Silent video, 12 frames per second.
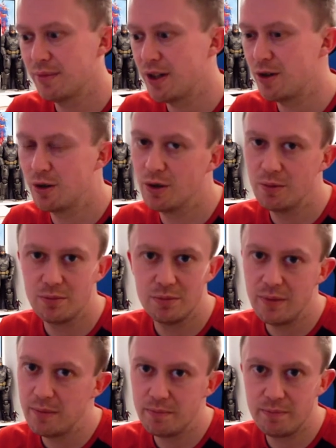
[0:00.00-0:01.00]
you know,
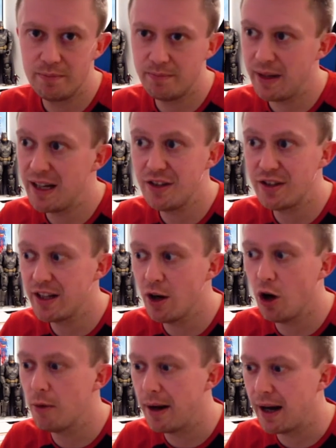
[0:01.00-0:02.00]
PC
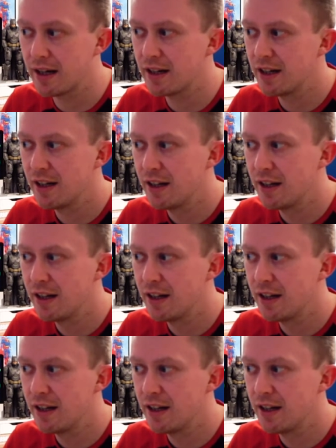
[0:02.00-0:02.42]
or Mac,